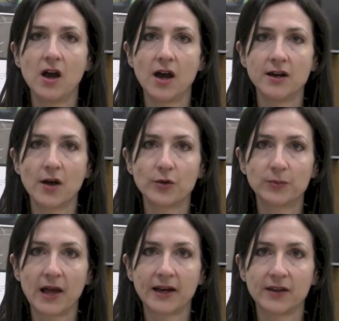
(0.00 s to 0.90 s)
another
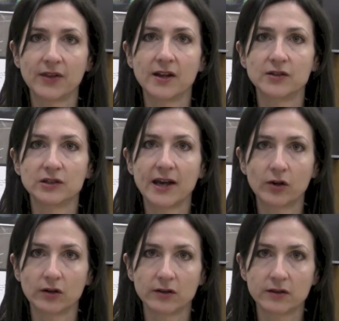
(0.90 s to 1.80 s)
planet that is
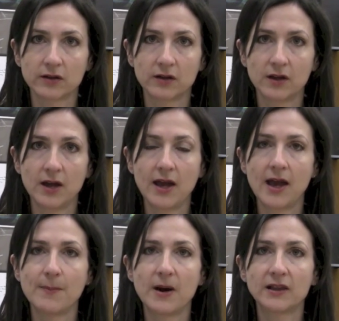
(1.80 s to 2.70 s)
like Earth.
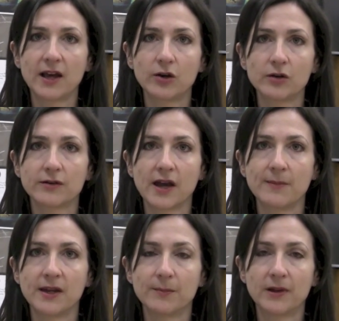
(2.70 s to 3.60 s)
And by like Earth, I
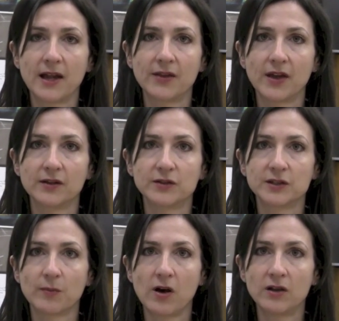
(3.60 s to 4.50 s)
mean a planet that is
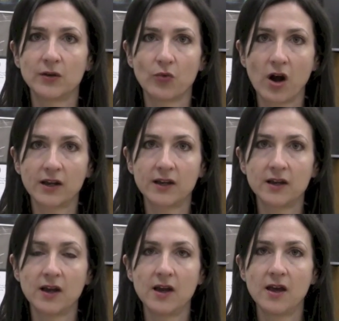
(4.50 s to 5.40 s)
small and
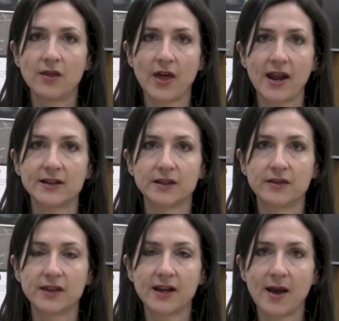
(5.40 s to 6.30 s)
rocky, that has a
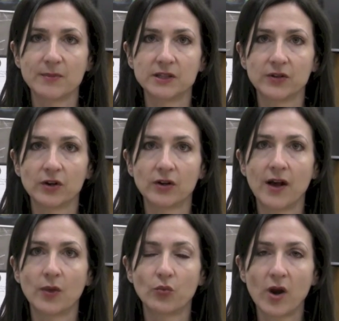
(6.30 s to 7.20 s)
thin atmosphere,
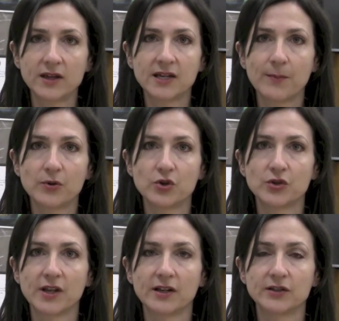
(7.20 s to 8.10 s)
and the right
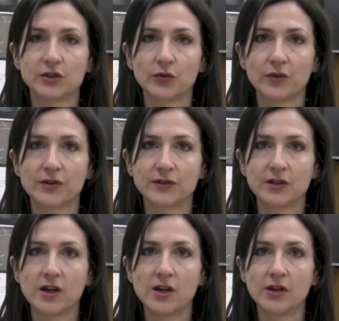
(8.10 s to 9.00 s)
temperatures at its
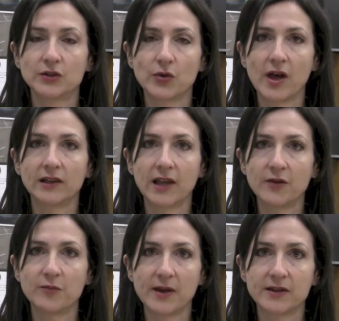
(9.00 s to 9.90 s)
surface so that
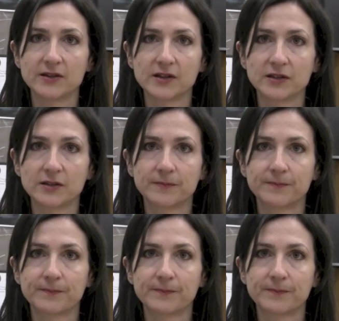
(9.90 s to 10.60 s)
life may exist.